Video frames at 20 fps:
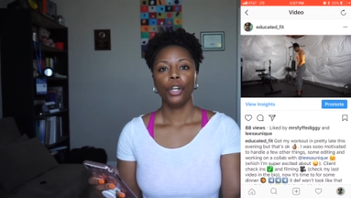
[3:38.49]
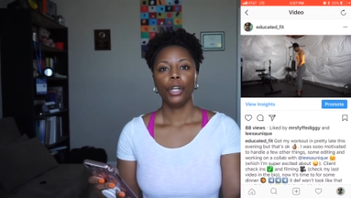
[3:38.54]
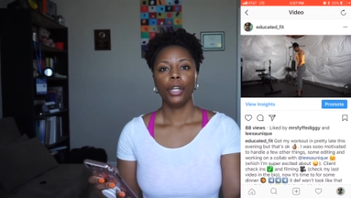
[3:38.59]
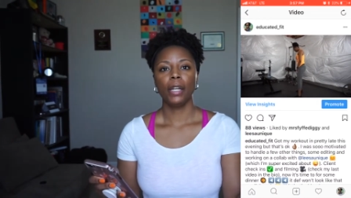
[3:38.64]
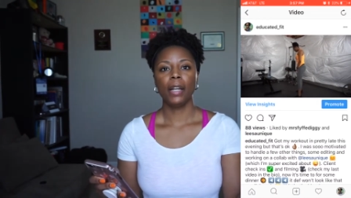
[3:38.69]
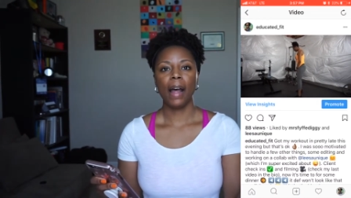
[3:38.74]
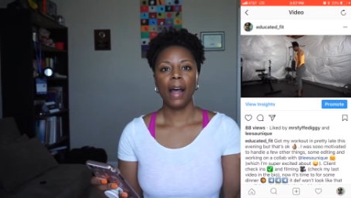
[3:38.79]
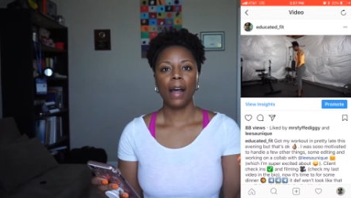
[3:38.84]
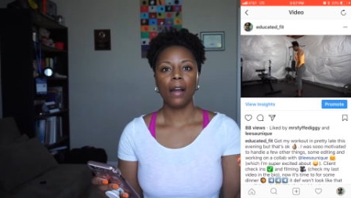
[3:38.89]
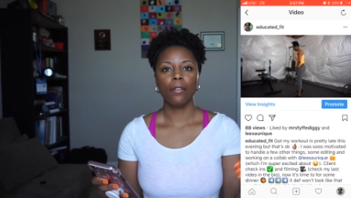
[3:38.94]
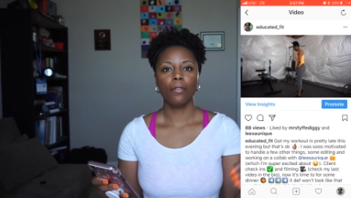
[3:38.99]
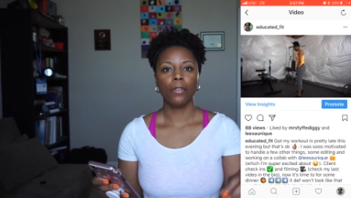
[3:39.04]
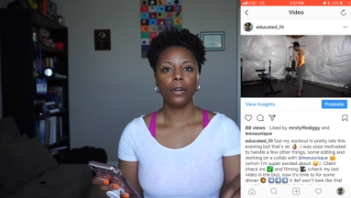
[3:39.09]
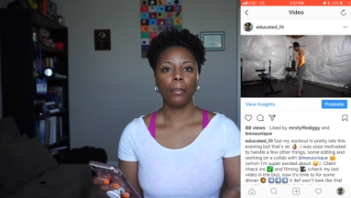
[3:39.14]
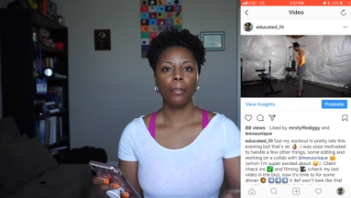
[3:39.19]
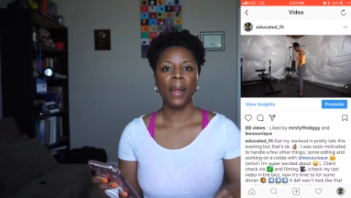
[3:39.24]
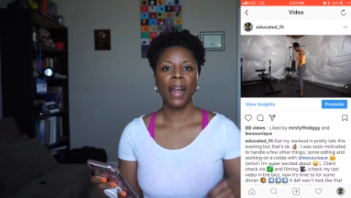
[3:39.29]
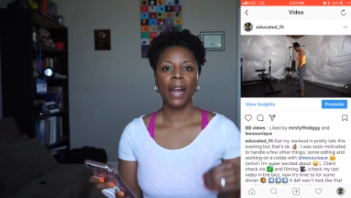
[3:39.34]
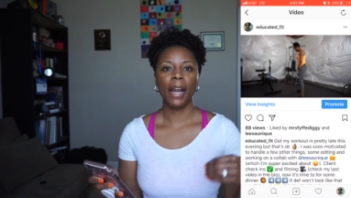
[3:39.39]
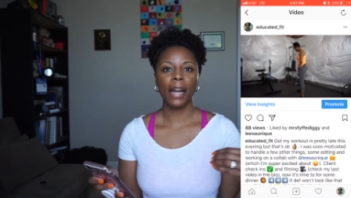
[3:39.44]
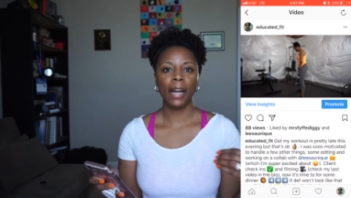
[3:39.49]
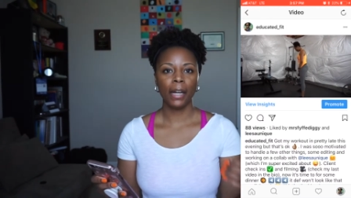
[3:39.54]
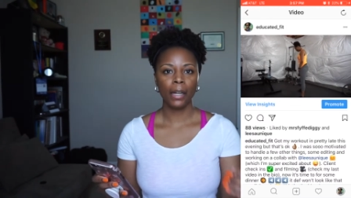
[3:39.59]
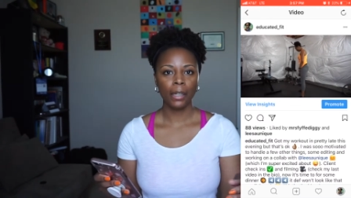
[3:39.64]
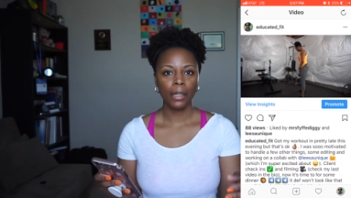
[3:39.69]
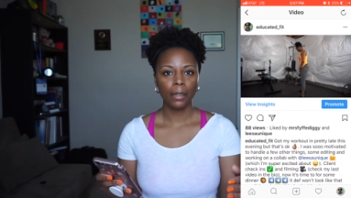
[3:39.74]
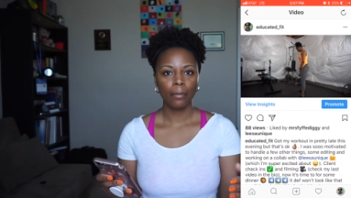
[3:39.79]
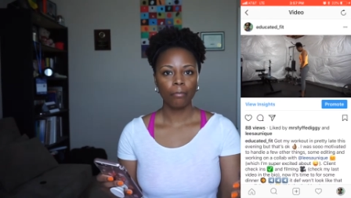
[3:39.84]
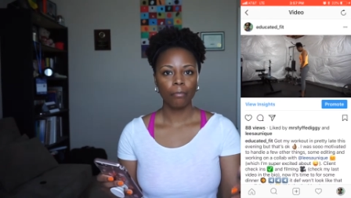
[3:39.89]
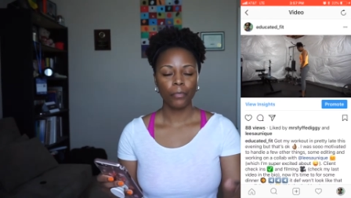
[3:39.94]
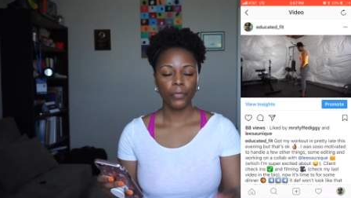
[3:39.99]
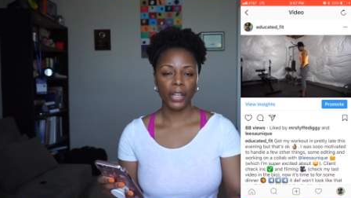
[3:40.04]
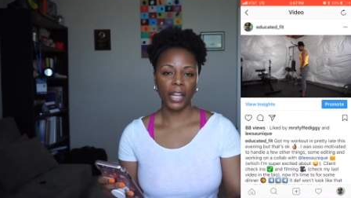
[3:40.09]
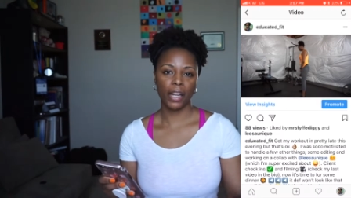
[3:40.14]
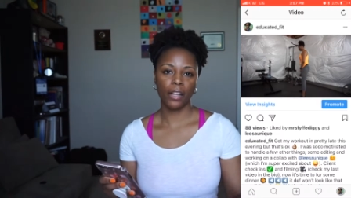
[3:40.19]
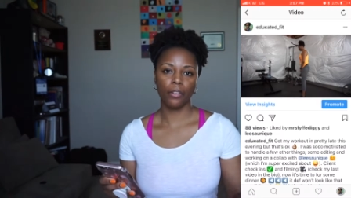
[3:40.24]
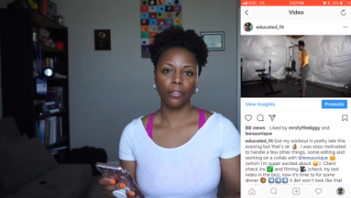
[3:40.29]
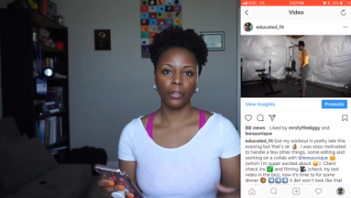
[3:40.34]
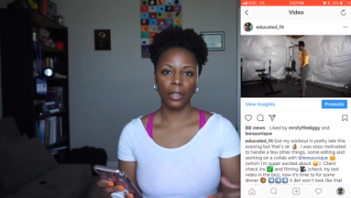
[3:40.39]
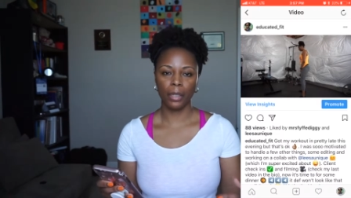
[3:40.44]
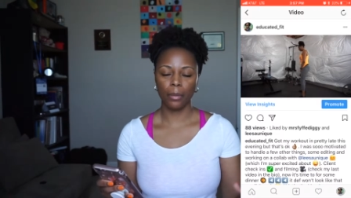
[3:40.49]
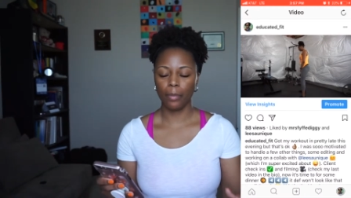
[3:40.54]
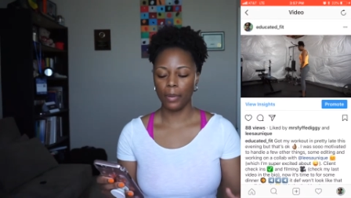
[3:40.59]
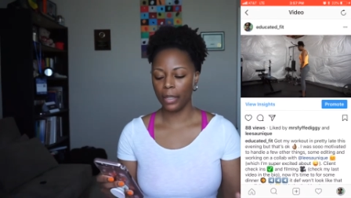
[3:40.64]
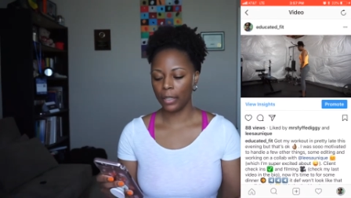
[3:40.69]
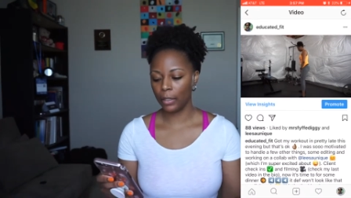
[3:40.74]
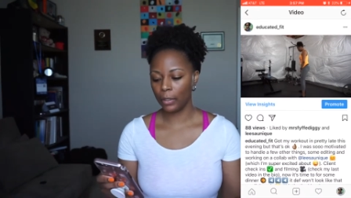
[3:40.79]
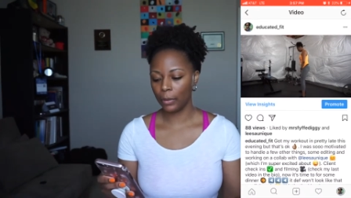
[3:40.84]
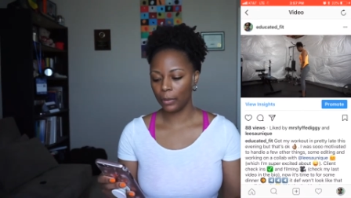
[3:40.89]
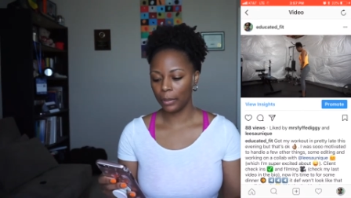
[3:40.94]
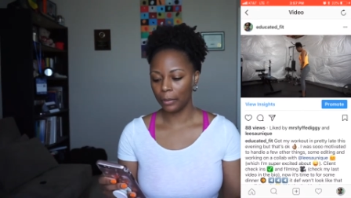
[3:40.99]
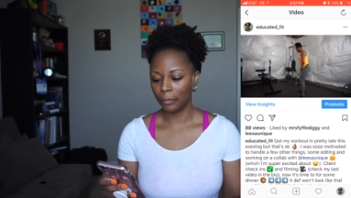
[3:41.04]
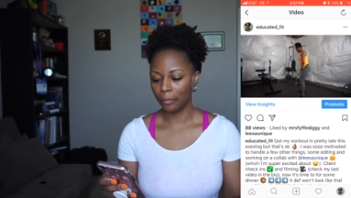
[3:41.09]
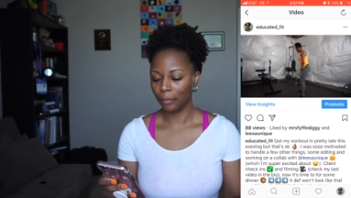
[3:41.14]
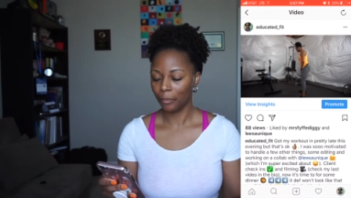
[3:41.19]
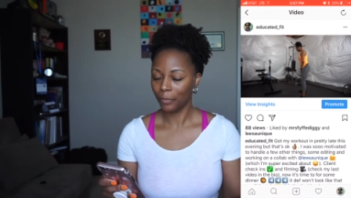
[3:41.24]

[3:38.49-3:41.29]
that repair and rebuild